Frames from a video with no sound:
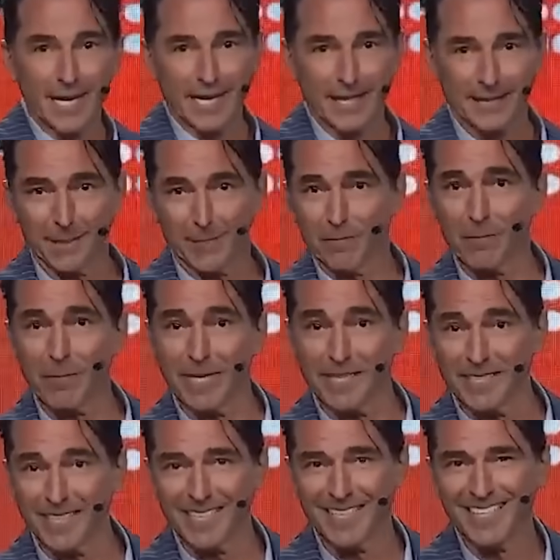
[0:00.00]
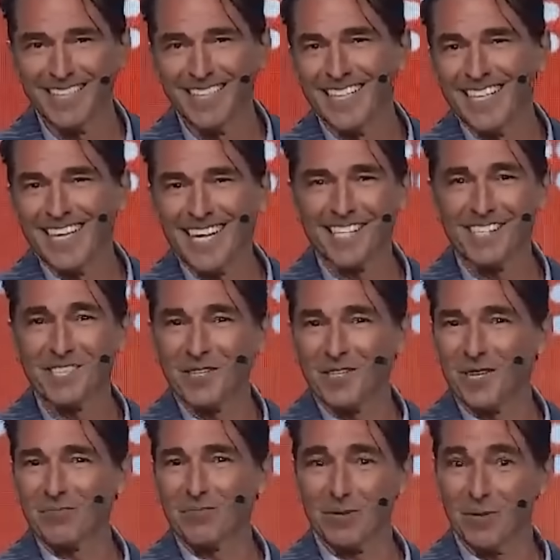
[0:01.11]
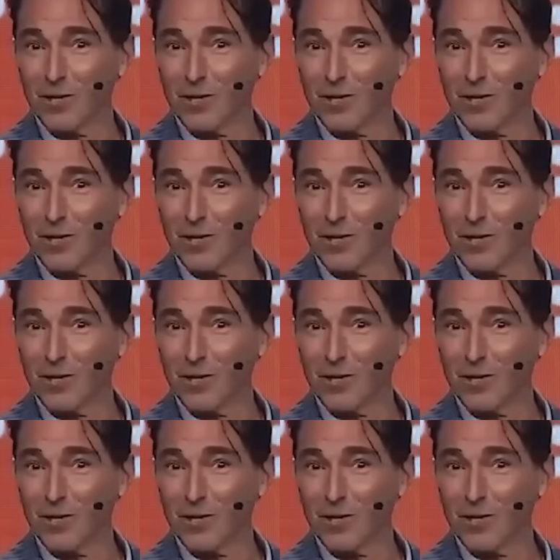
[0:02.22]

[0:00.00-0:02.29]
Except for me. I showed up with